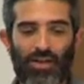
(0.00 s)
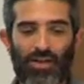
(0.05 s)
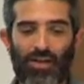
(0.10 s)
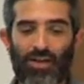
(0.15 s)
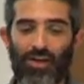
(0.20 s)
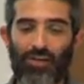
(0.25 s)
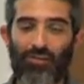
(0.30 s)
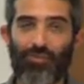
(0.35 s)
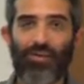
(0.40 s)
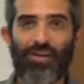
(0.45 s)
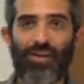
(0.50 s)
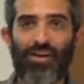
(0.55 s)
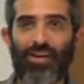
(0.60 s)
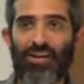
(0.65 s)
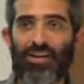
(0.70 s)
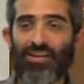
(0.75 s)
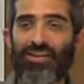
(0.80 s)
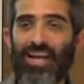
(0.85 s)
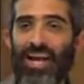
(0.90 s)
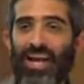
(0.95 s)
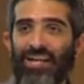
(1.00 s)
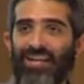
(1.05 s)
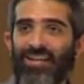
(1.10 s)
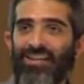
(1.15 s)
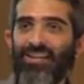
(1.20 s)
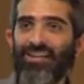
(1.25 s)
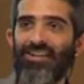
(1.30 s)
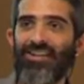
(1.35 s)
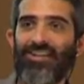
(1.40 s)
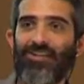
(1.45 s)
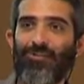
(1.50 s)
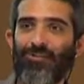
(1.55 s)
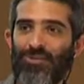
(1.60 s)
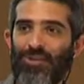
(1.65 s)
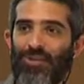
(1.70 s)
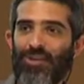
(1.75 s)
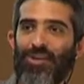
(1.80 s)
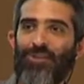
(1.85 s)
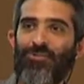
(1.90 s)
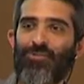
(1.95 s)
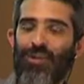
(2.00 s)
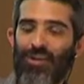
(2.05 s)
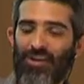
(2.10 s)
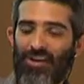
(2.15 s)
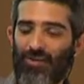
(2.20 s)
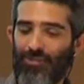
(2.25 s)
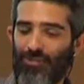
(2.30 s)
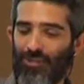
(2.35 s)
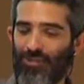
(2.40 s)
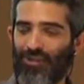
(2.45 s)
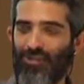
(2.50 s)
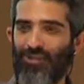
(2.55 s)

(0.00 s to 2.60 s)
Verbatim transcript: Um, tagging, it was already brought up.